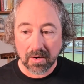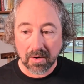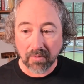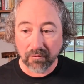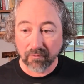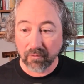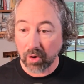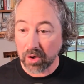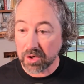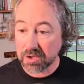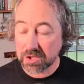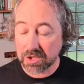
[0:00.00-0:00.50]

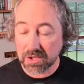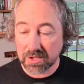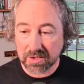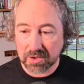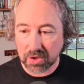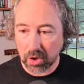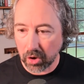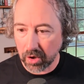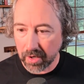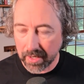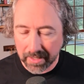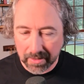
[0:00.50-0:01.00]
versus
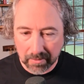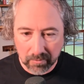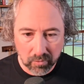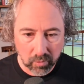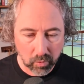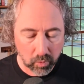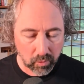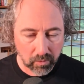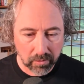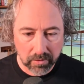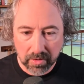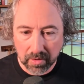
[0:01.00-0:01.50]
earning
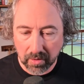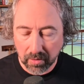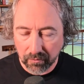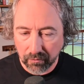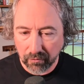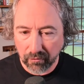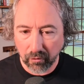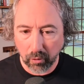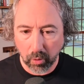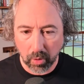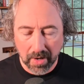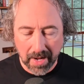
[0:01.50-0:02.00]
the
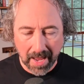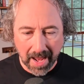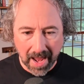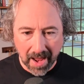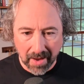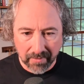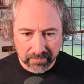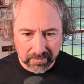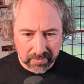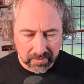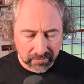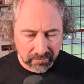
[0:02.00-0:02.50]
four and a
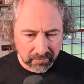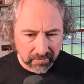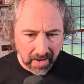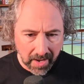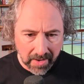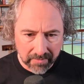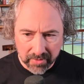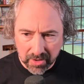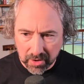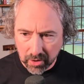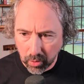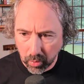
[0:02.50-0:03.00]
half to five
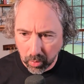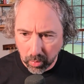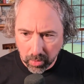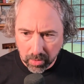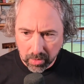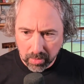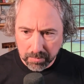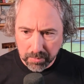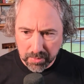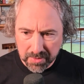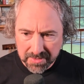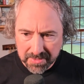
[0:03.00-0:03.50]
and a quarter
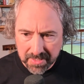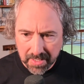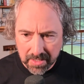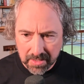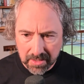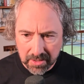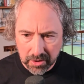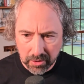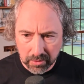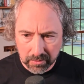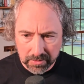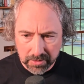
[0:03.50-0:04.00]
percent
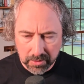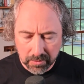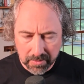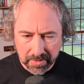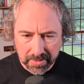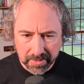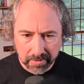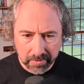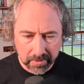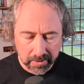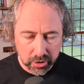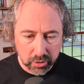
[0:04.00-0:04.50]
yield you can
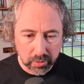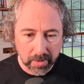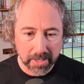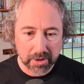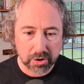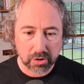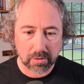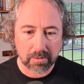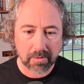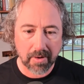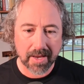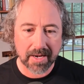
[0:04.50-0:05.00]
get on a
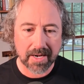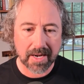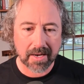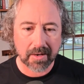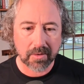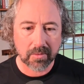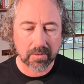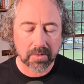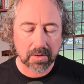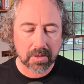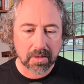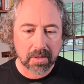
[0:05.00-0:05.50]
treasury right
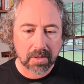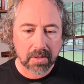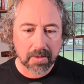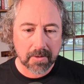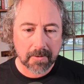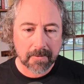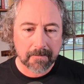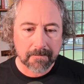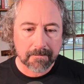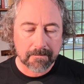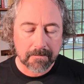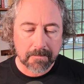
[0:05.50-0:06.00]
now,
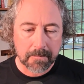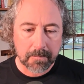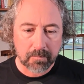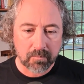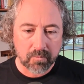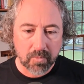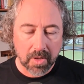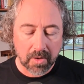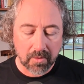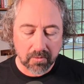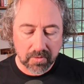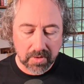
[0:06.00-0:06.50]

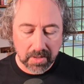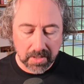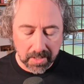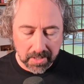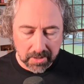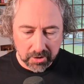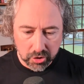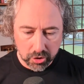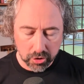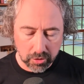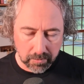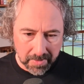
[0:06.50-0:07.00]
the
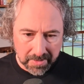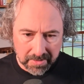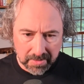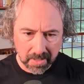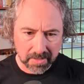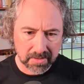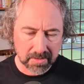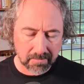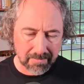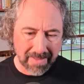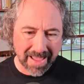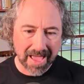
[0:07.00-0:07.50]
instrument
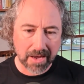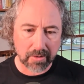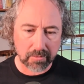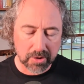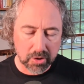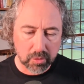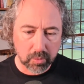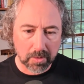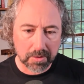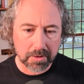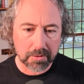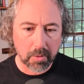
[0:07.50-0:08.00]
doesn't matter.
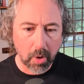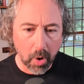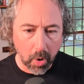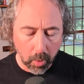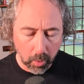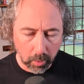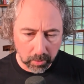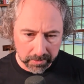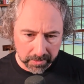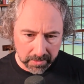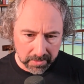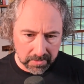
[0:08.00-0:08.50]
It's where you
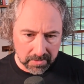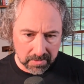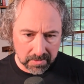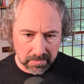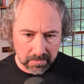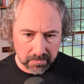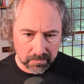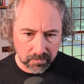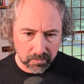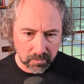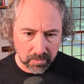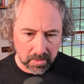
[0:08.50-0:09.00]
hold it.
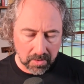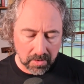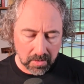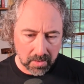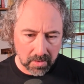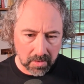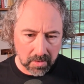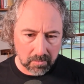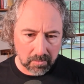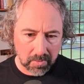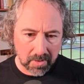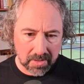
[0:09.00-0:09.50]

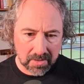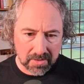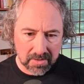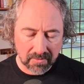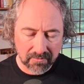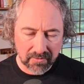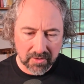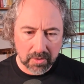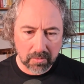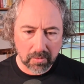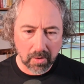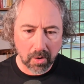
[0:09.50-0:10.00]
Because if
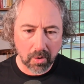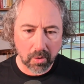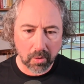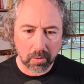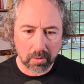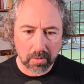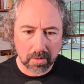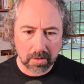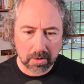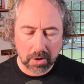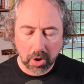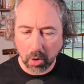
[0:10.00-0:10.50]
you
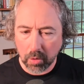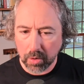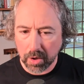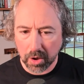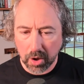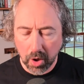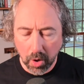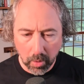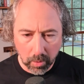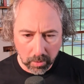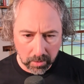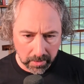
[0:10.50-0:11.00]
own Coca
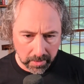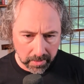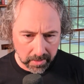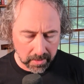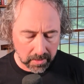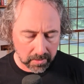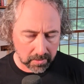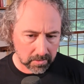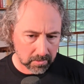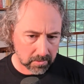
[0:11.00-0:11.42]
Cola,